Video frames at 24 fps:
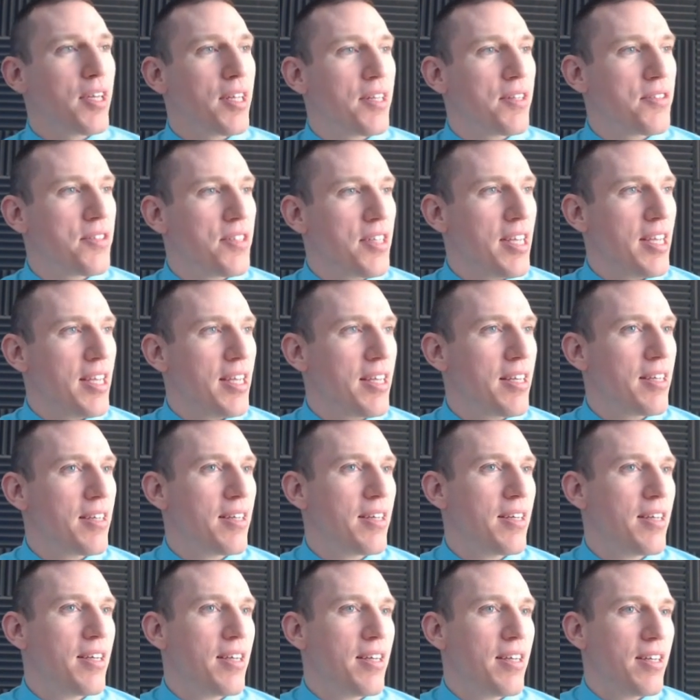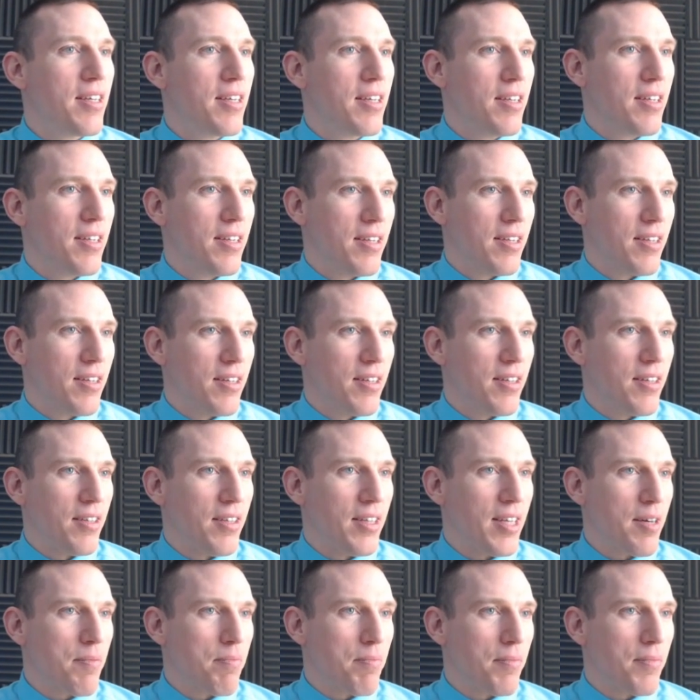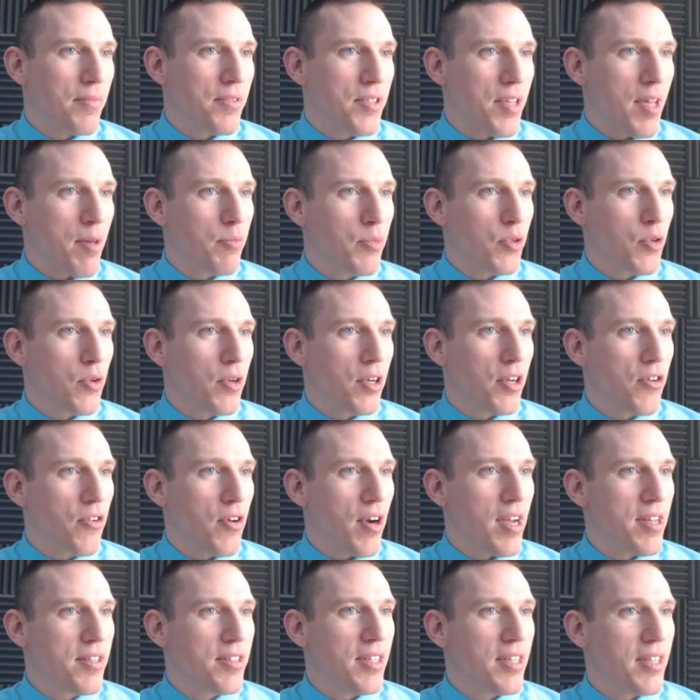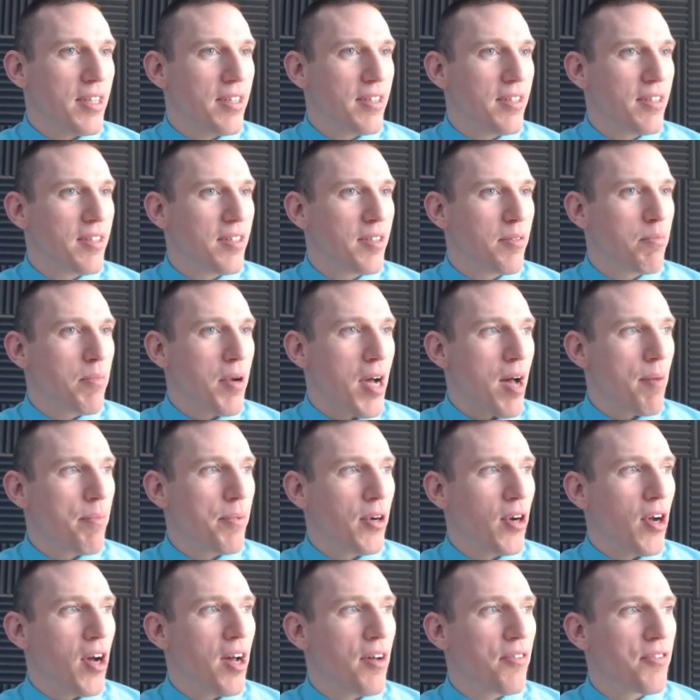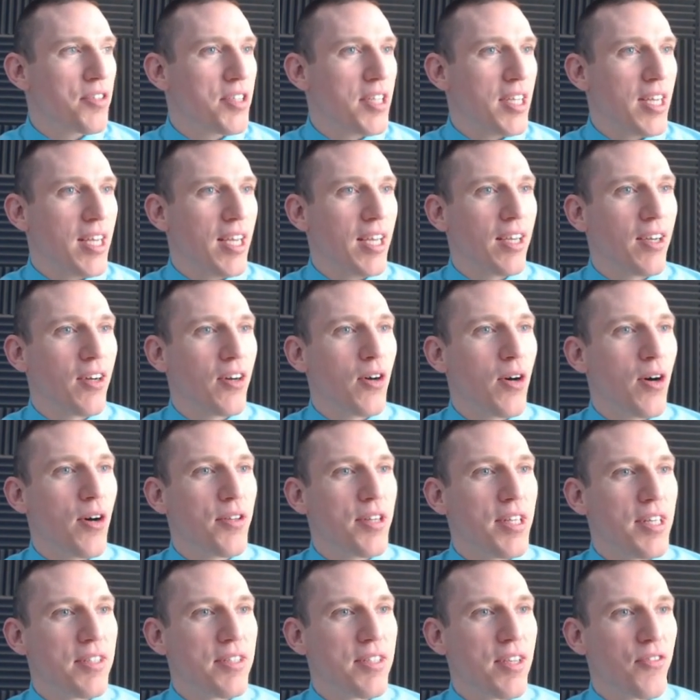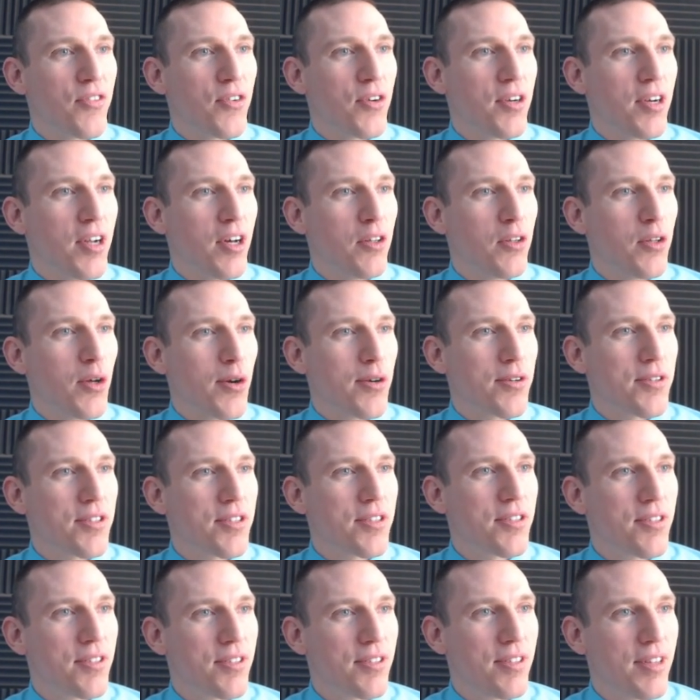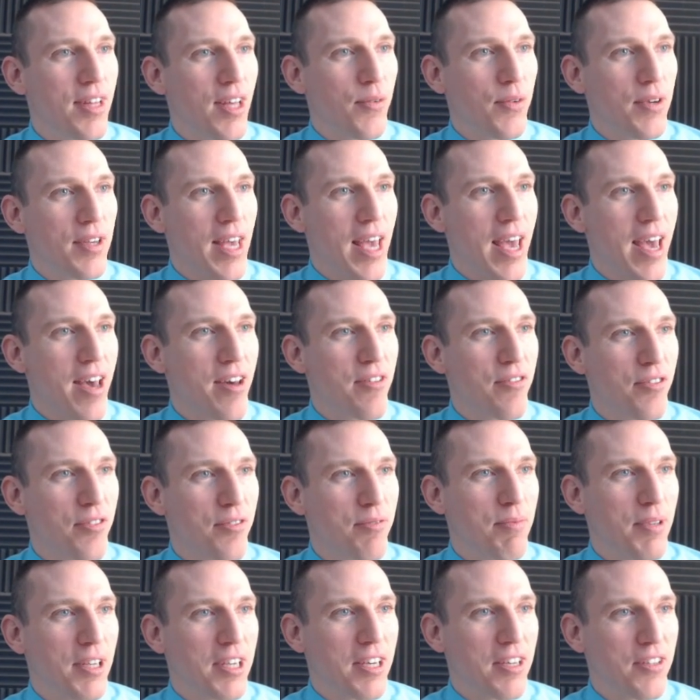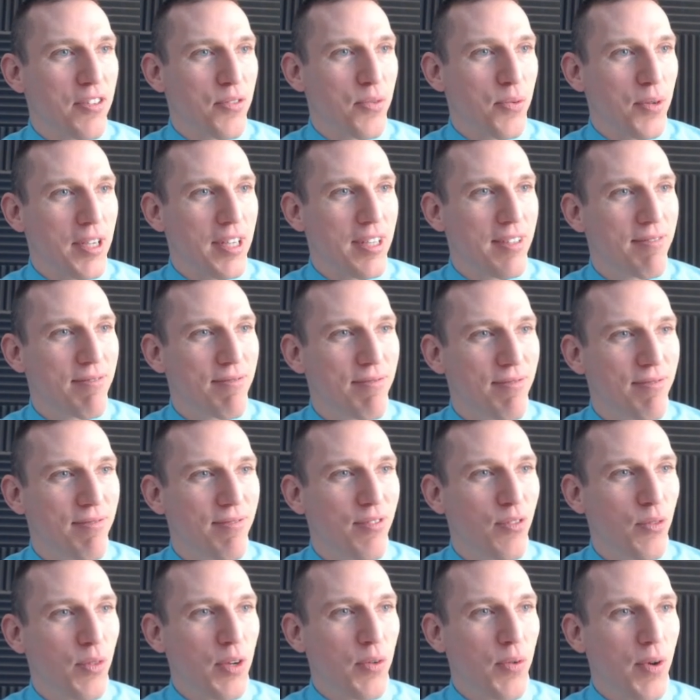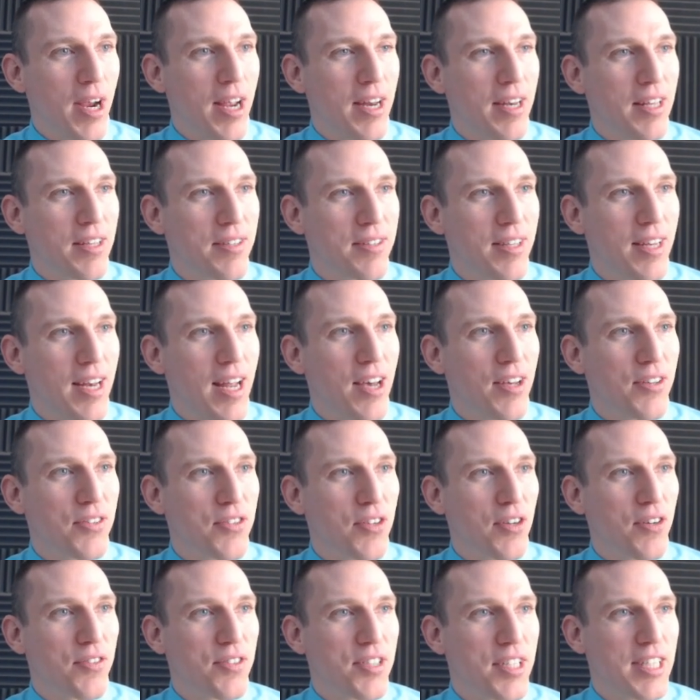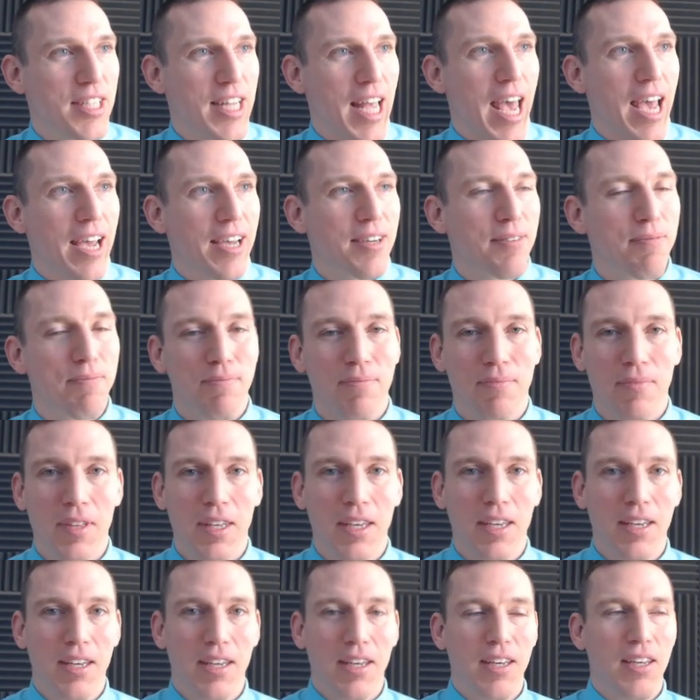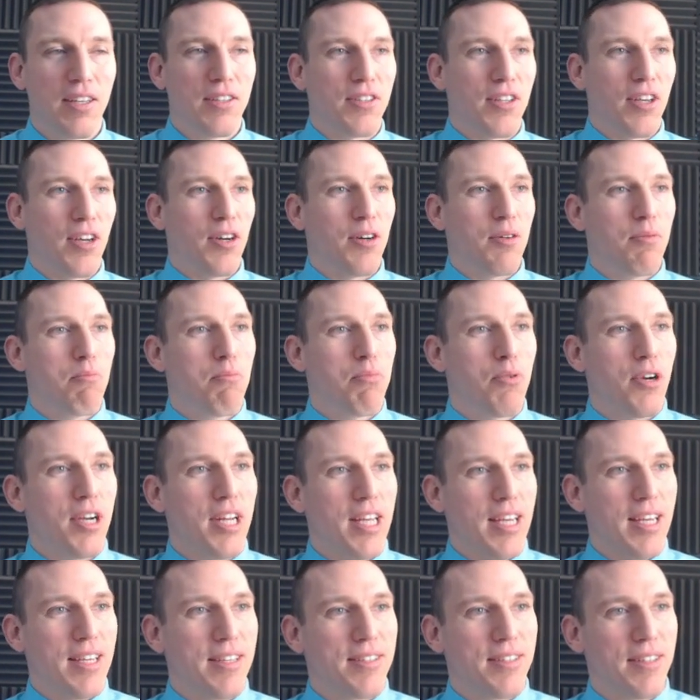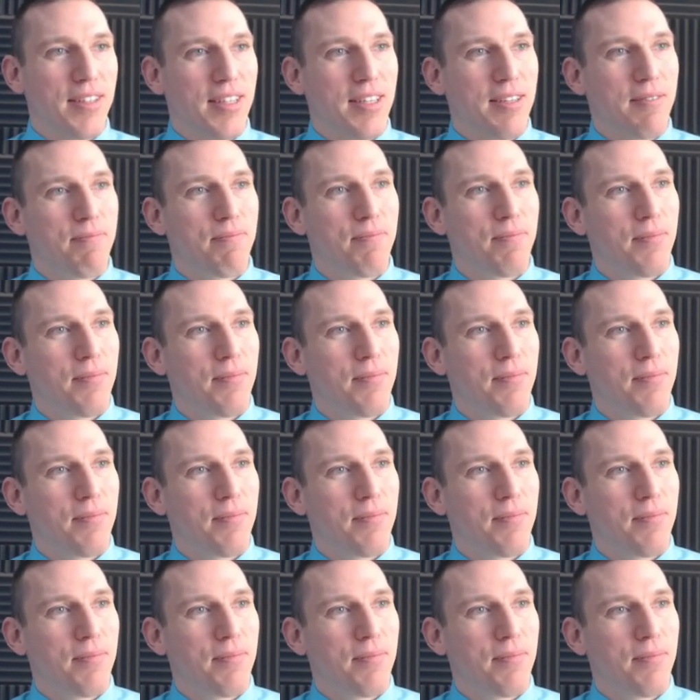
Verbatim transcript: and see, yep, SIEM's going crazy, popping off, seeing all these different alerts that we have because we, we ran this denial of service attack. So pretty easily